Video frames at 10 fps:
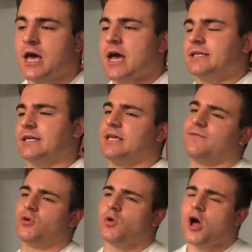to give
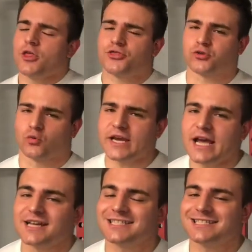you 3
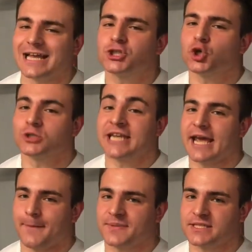essential
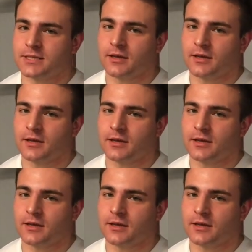tips